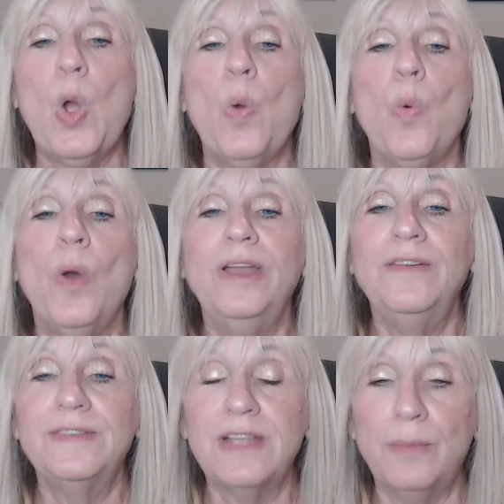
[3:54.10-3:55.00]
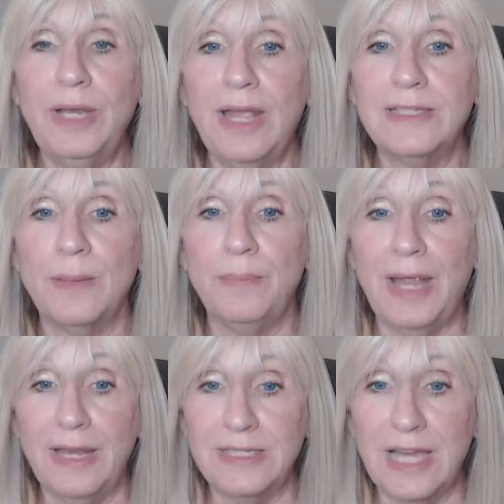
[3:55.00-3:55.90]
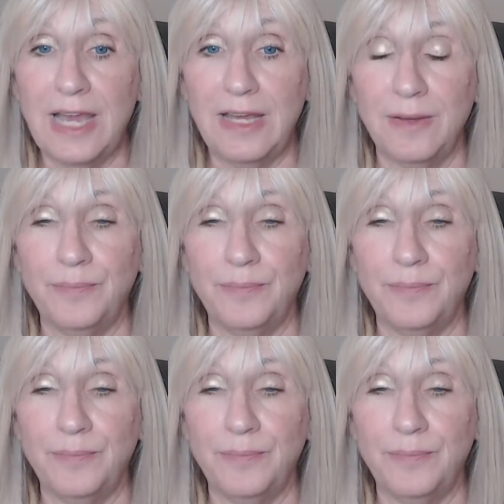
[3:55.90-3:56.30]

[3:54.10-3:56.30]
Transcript: What if someone has a bad day